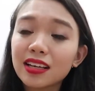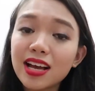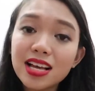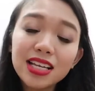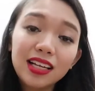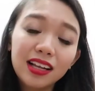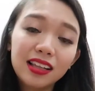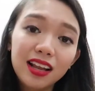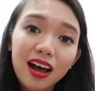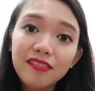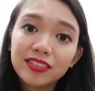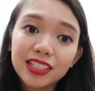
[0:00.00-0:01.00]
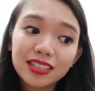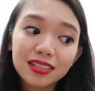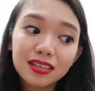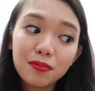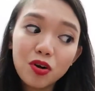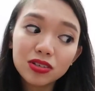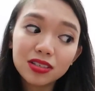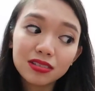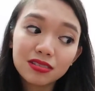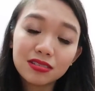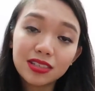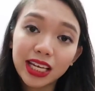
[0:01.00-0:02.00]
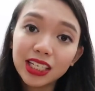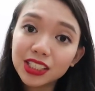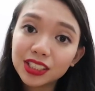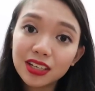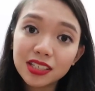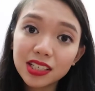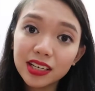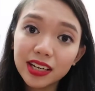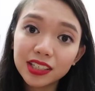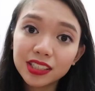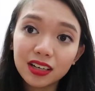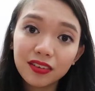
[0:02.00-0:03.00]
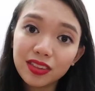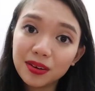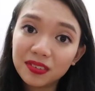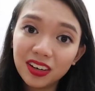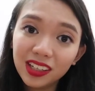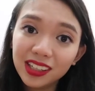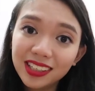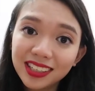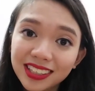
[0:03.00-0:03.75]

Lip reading: isn't love just the most dangerous addiction of them all?